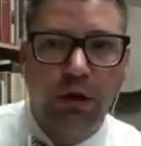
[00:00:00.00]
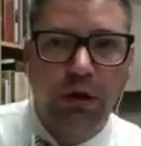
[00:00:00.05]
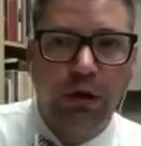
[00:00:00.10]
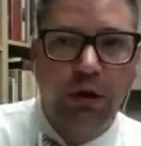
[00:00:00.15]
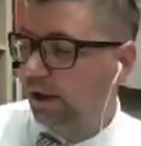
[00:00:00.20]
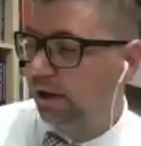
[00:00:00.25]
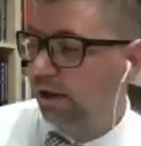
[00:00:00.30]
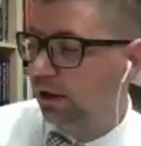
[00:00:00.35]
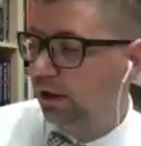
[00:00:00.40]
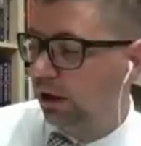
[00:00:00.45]

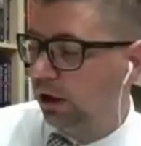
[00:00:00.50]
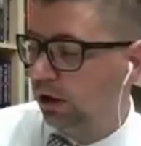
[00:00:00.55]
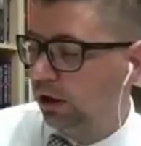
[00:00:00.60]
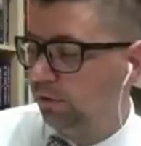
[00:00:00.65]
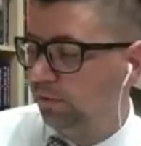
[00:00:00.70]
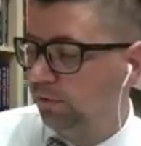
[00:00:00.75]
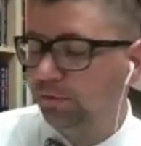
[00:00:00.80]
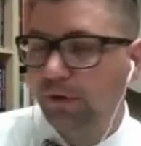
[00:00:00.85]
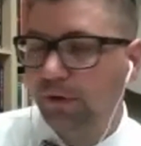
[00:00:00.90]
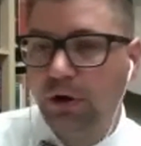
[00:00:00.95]
that
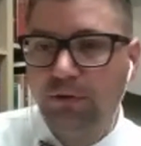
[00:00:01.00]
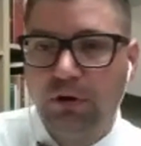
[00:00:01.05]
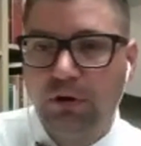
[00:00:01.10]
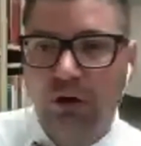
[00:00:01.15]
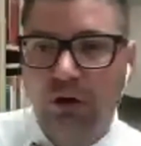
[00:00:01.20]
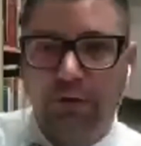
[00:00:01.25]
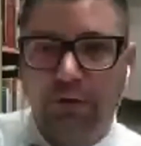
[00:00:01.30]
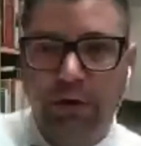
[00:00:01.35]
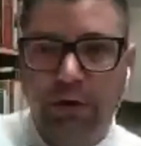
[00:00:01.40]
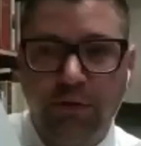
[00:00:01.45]
of
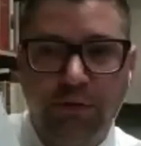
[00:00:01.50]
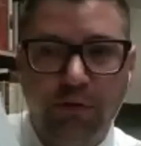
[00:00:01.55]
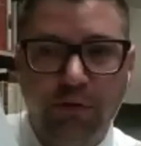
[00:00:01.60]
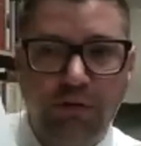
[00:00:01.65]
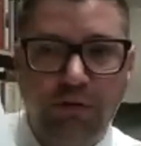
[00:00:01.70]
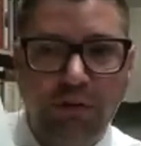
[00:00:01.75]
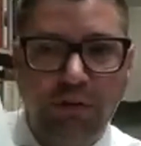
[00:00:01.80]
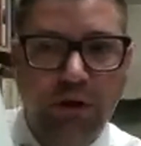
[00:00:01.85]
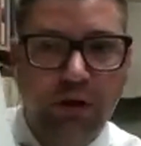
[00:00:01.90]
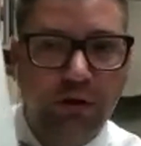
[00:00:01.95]
all of our
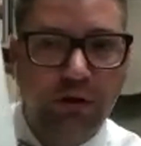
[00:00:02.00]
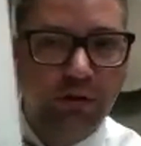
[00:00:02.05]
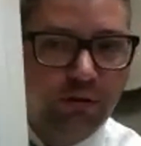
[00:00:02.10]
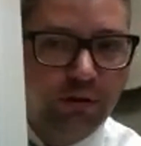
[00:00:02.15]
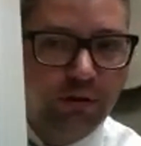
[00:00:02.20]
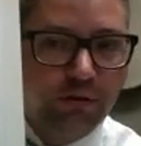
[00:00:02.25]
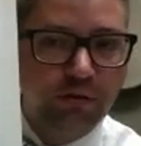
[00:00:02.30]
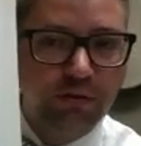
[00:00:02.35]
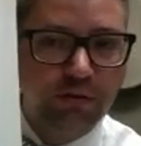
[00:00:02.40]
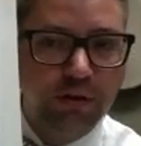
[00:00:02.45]
different songs
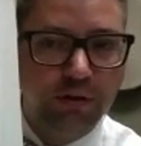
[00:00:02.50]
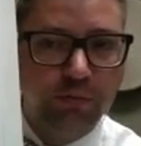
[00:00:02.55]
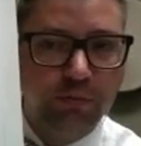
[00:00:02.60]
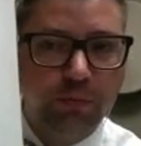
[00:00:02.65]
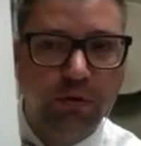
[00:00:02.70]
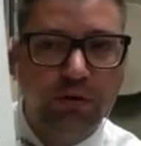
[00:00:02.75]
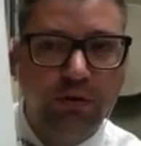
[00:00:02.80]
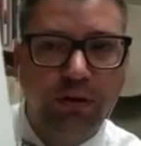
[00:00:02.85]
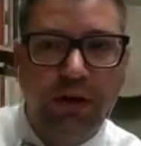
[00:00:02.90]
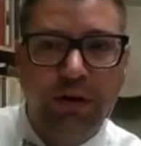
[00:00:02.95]
that's
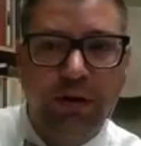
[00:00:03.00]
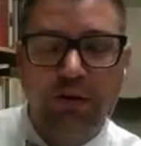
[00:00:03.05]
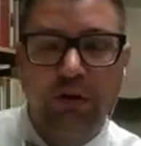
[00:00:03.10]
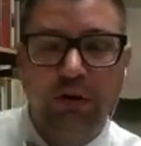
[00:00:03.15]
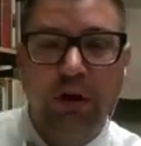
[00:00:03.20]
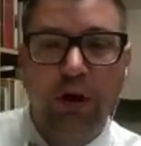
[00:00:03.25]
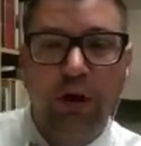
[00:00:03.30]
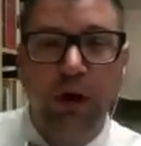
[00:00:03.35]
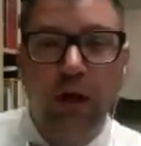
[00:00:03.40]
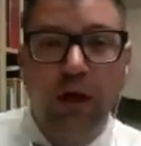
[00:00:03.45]
put together.